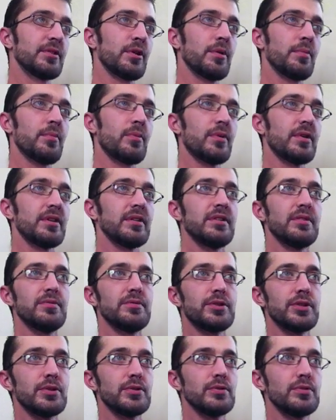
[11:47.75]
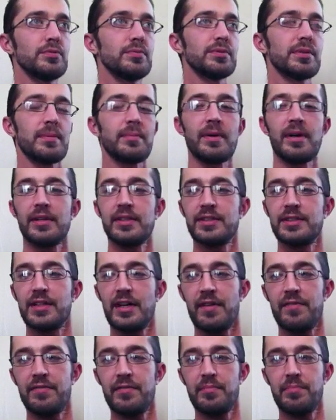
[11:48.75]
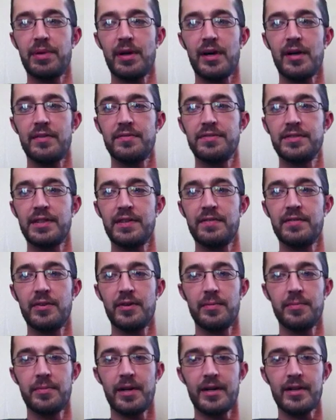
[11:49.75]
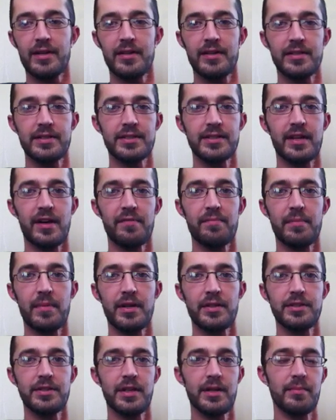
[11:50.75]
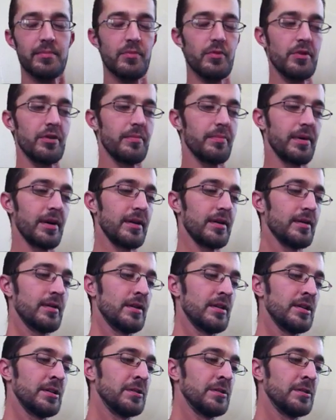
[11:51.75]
good morning YouTubes on my snuff and puffs, even though I'm not gonna snuff much anymore. But